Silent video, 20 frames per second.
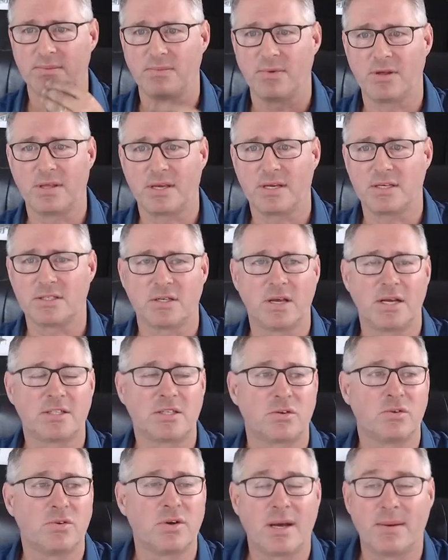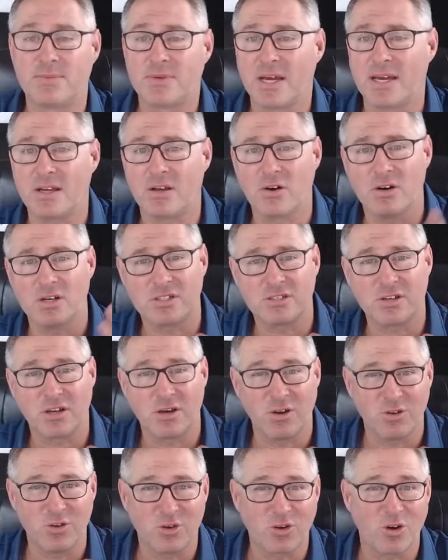I think it's a good update, guys.
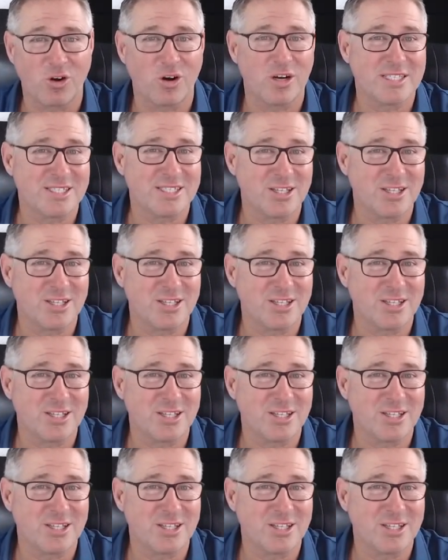So you guys